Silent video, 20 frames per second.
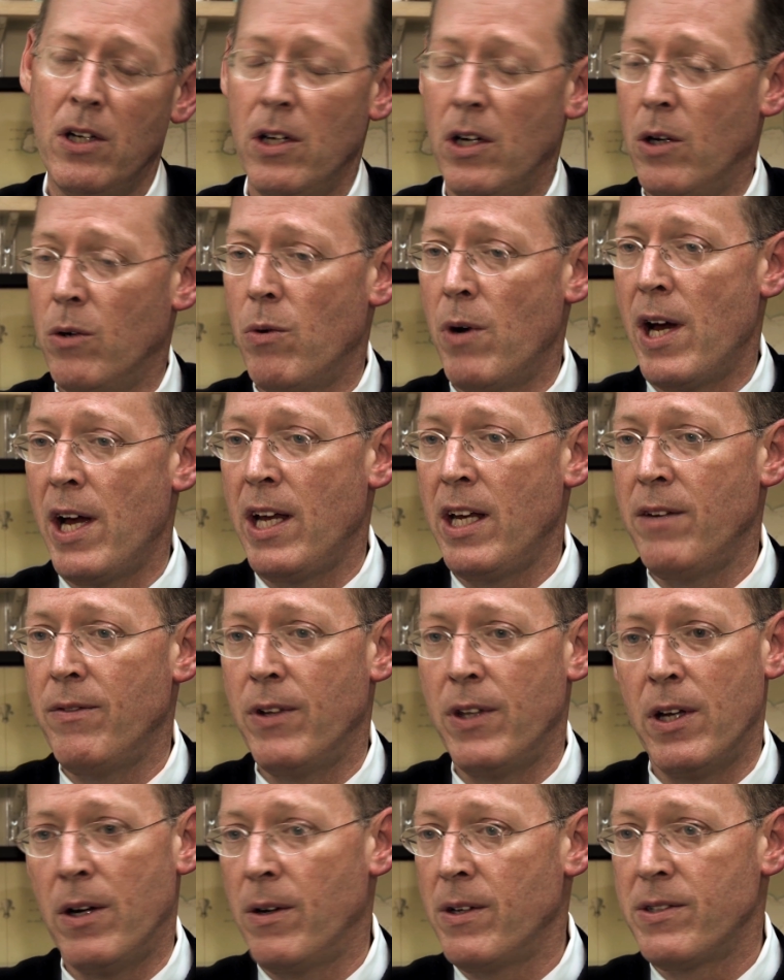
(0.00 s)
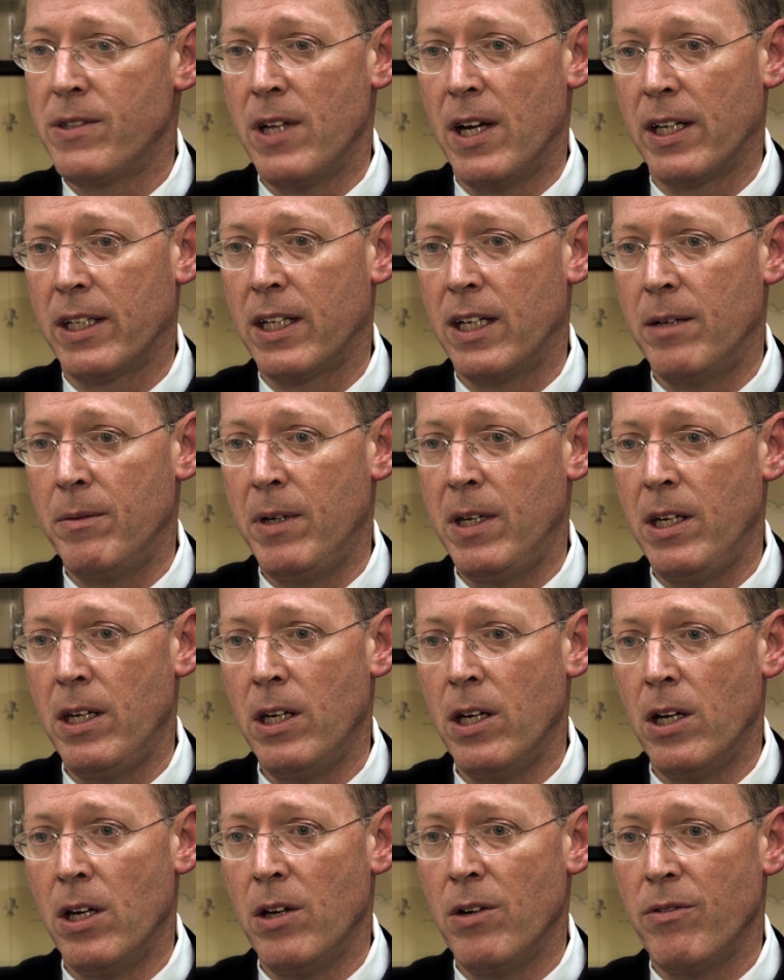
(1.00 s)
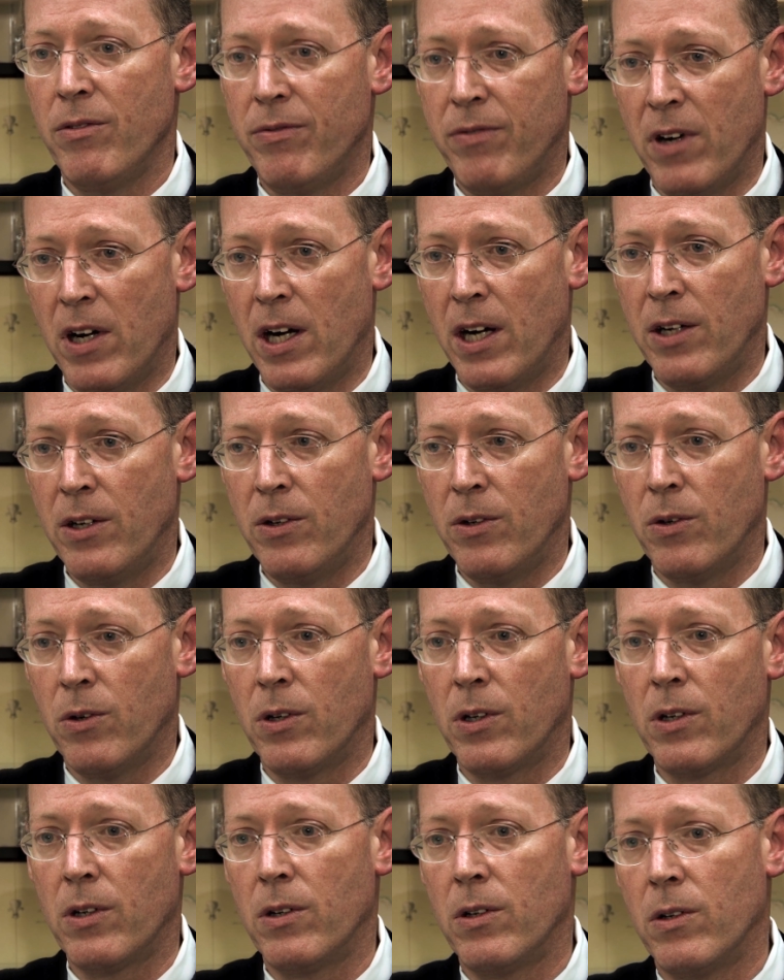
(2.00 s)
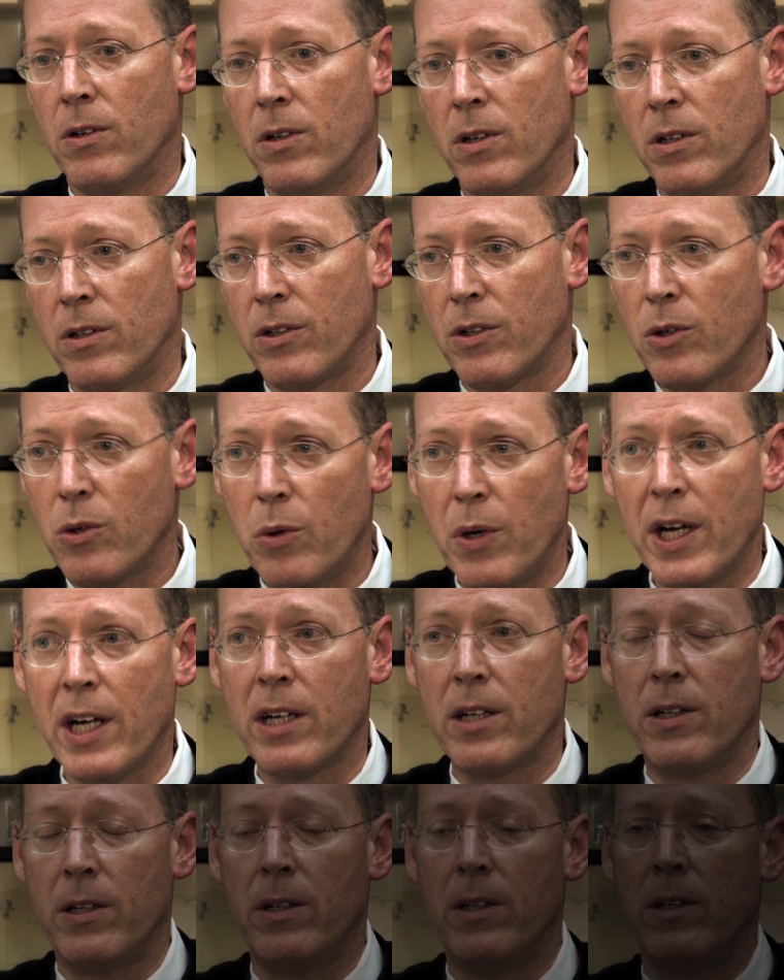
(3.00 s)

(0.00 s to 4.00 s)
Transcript: away, even though it's not going to be fun or quick.